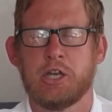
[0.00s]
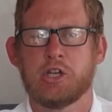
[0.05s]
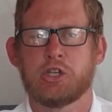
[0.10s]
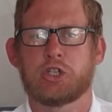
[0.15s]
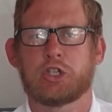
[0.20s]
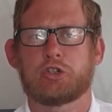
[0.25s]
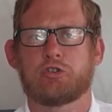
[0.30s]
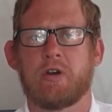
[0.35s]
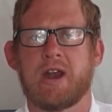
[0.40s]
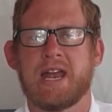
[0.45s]

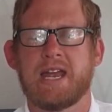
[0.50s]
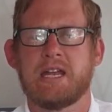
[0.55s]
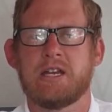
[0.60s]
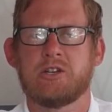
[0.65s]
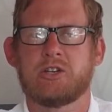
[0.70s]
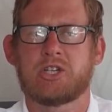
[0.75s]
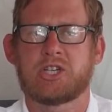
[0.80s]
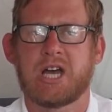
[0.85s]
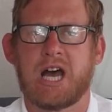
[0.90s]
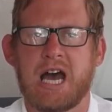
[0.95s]

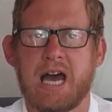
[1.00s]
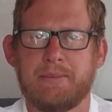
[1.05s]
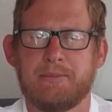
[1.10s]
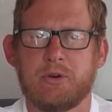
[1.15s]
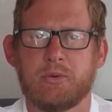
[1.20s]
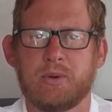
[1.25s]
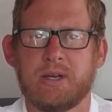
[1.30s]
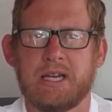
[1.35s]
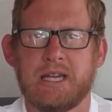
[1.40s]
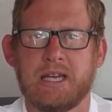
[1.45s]
strange time
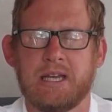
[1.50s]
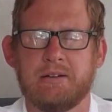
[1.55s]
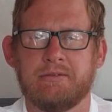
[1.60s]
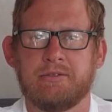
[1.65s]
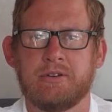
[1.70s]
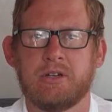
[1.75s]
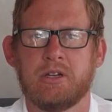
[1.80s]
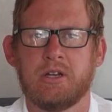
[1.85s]
that we live,